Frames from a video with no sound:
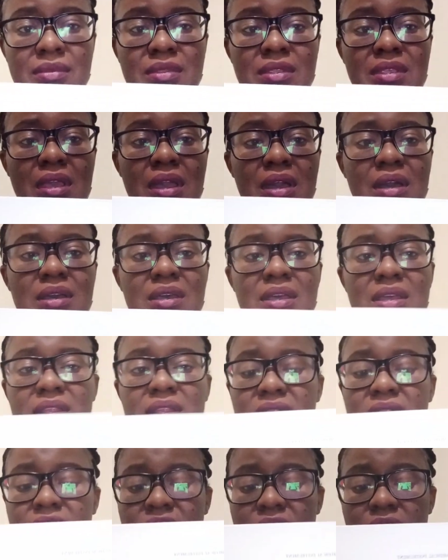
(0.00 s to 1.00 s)
Yeah, and
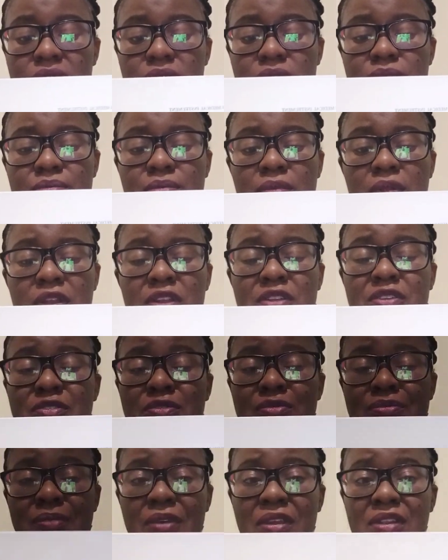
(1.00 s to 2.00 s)
it has a lot
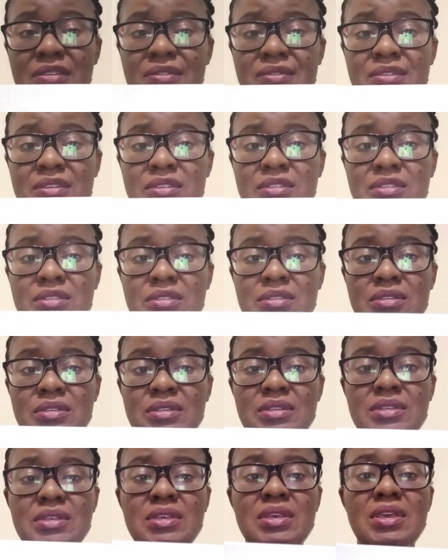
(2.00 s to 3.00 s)
of benefits
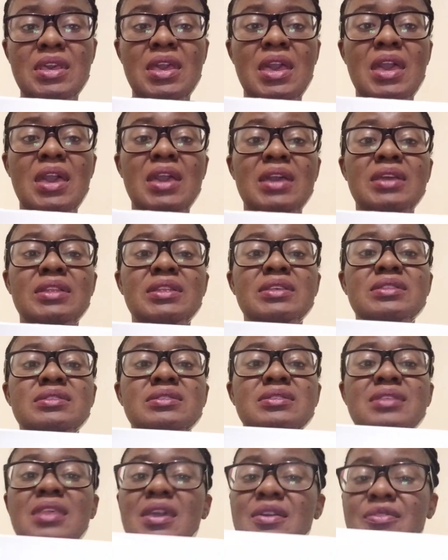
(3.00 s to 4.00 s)
and
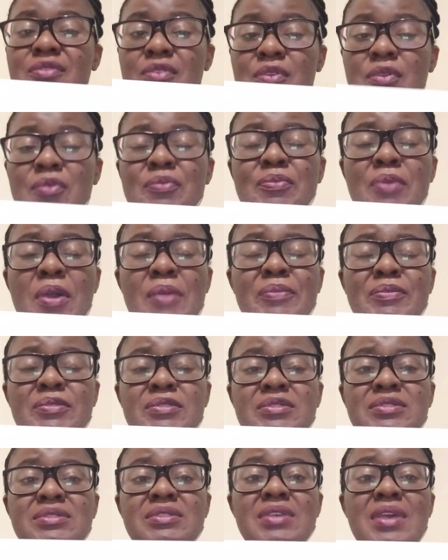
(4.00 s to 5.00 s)
it's there for a
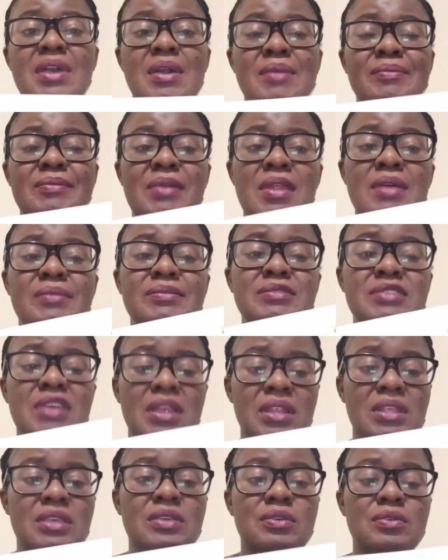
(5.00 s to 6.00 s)
purpose. But I'm
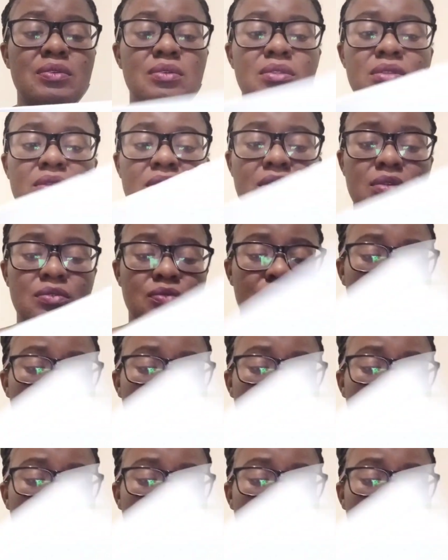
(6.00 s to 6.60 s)
telling you, this